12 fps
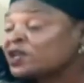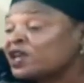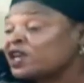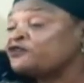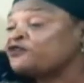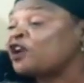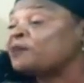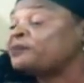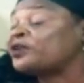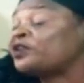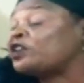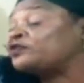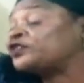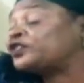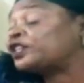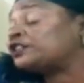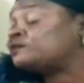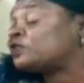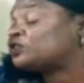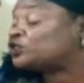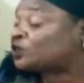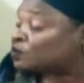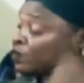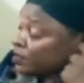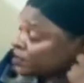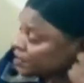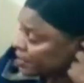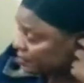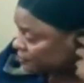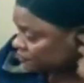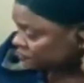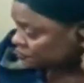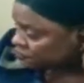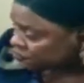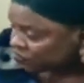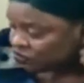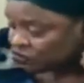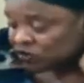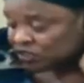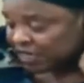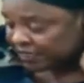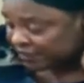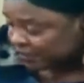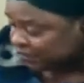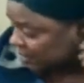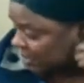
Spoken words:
If for a period of 6 months to 1 year, 2 years,